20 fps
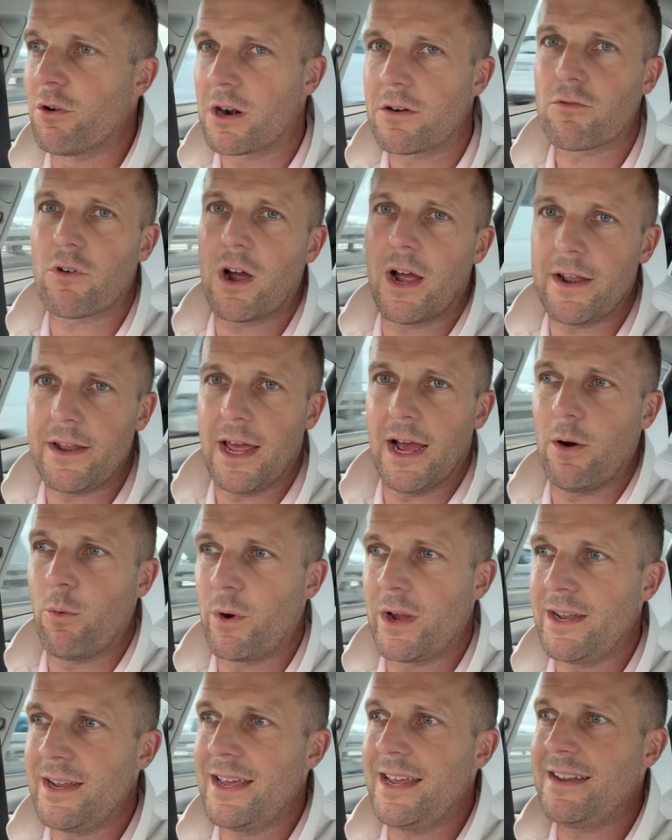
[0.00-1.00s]
it right now.
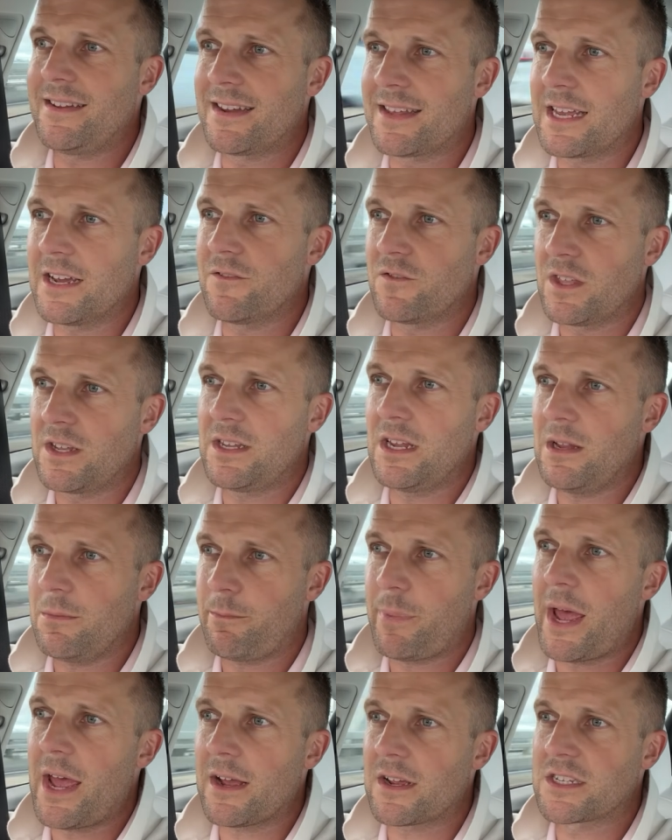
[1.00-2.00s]
We need to give the debt
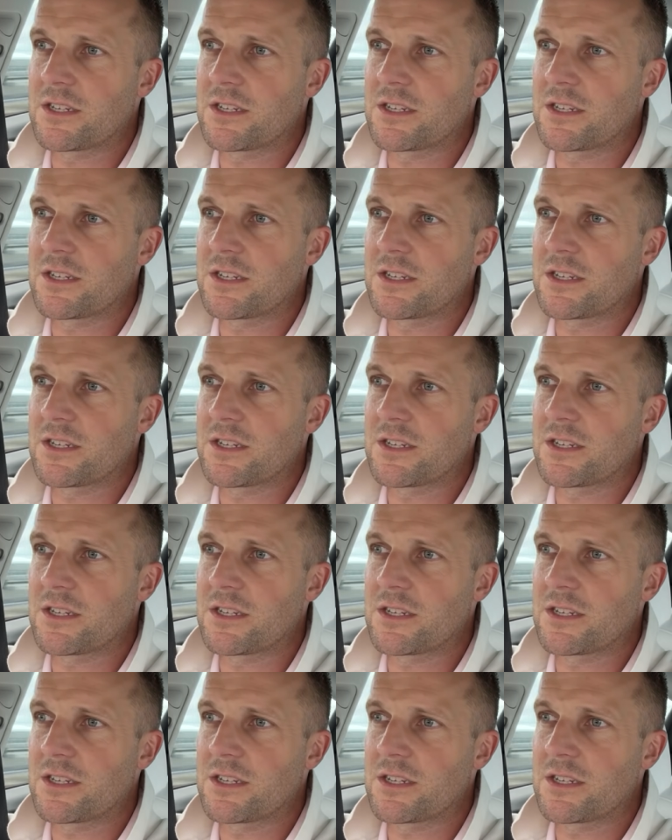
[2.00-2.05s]
back.